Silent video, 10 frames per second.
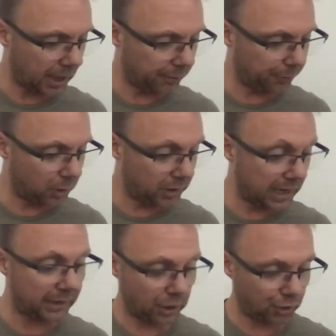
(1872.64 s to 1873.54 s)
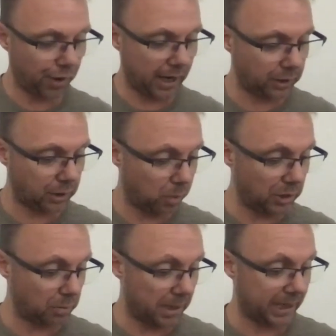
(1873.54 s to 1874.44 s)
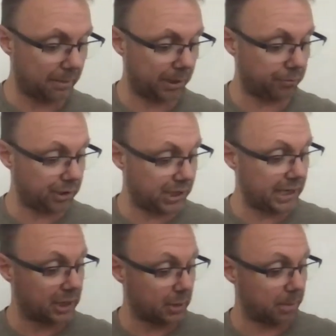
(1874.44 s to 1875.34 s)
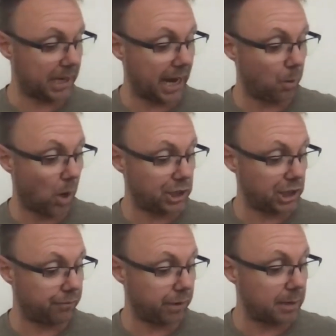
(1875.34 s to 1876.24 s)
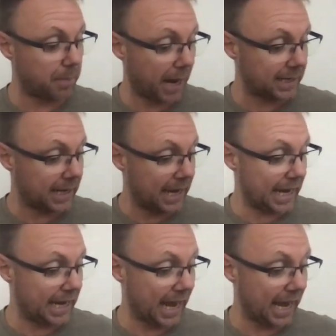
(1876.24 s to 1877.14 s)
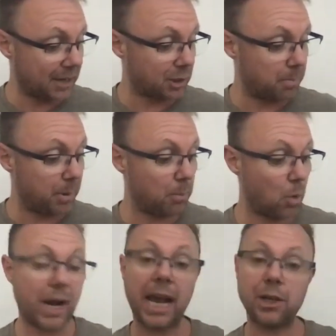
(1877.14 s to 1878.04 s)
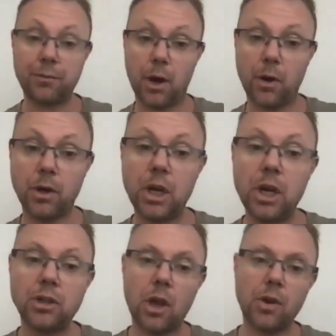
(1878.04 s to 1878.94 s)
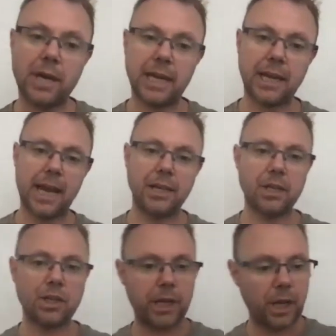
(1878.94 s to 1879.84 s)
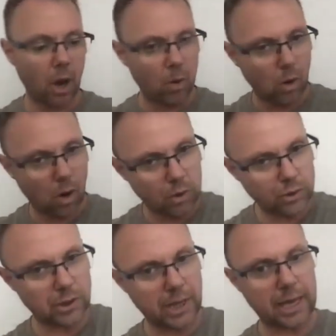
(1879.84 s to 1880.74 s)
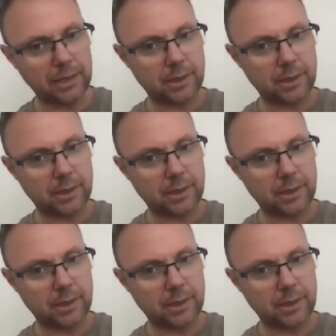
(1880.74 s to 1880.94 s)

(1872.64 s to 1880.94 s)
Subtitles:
Further down the track, once my company receives a PAYG rebate and has a bit more cash flow. So can they initially go onto that